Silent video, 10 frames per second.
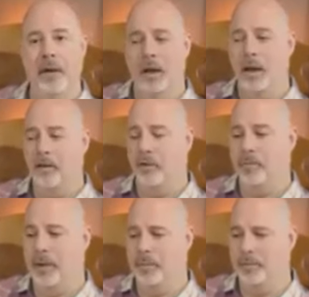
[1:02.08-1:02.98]
and I've heard
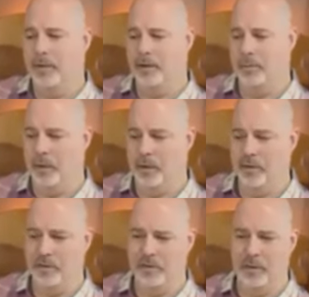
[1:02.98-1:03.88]
people teach, well, he
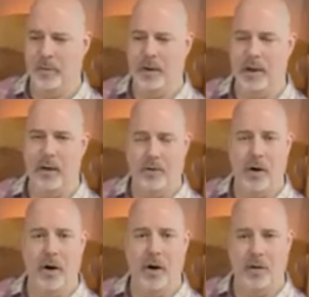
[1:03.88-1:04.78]
just didn't want
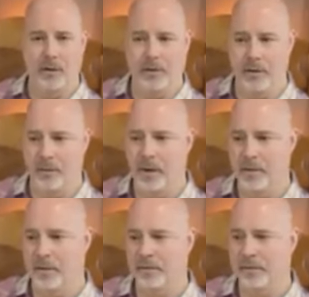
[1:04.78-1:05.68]
alcohol and he didn't want
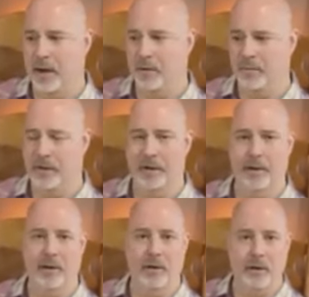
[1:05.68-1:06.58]
this sour
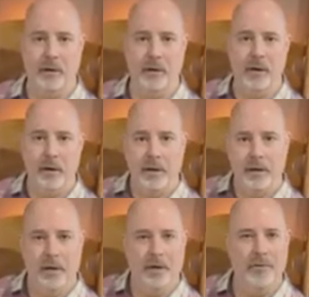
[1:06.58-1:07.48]
vinegar. You
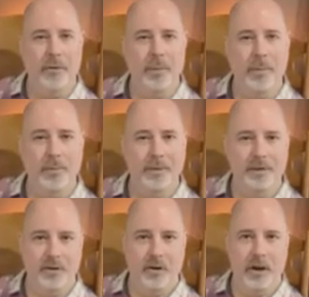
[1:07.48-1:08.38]
know, I've heard people teach
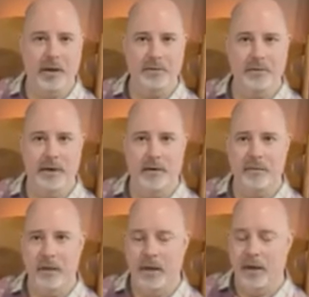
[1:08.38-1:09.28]
all kinds of stuff.
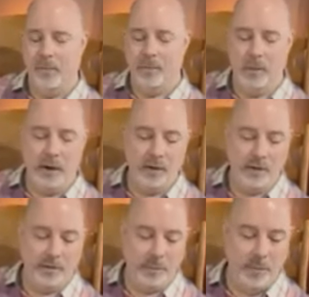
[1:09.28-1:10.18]
But when I
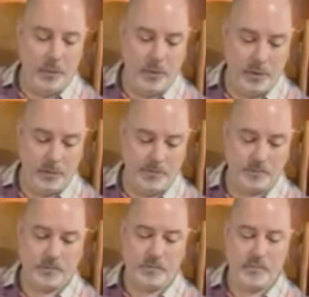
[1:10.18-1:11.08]
looked up the word,
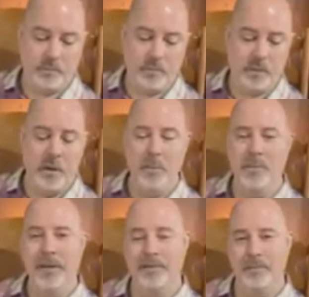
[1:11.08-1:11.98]
it
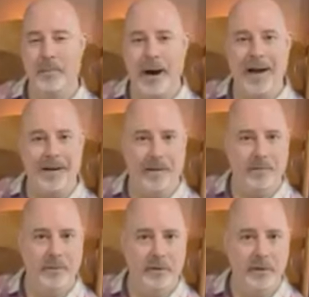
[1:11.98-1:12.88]
means bile,
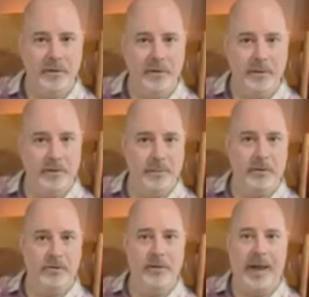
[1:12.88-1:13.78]

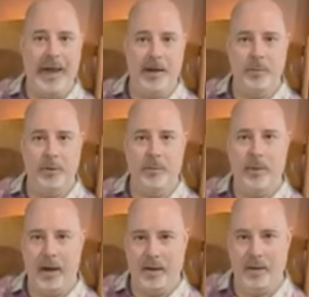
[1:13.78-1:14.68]
especially animal
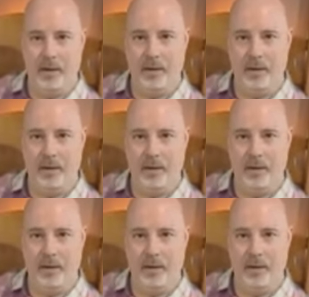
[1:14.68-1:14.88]
bile.